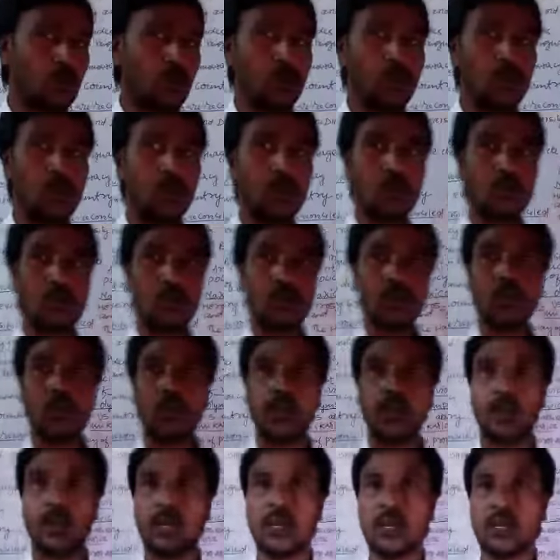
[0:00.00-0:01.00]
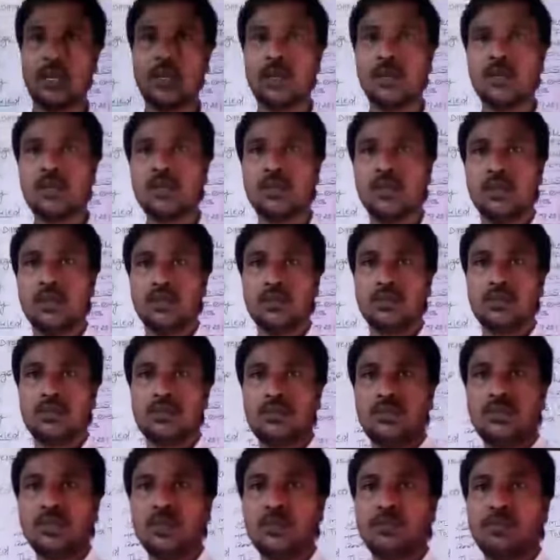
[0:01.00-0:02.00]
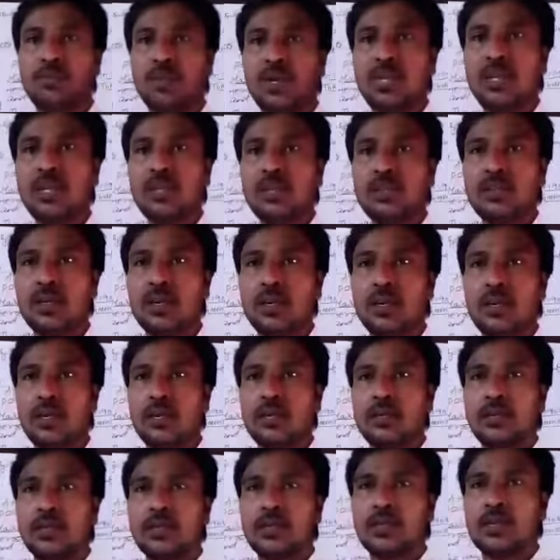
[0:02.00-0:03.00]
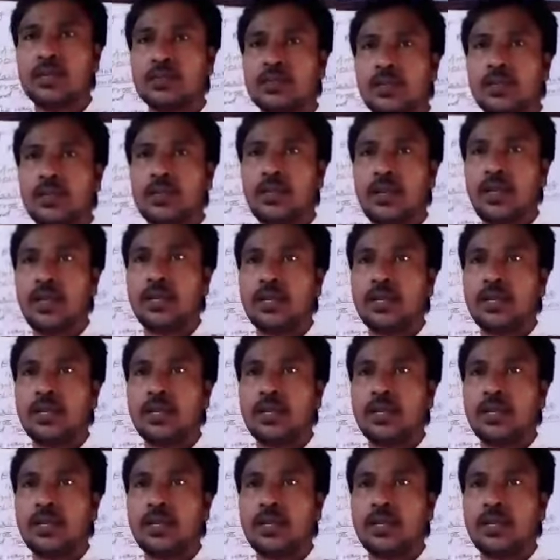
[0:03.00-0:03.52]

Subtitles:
followed and to bring the international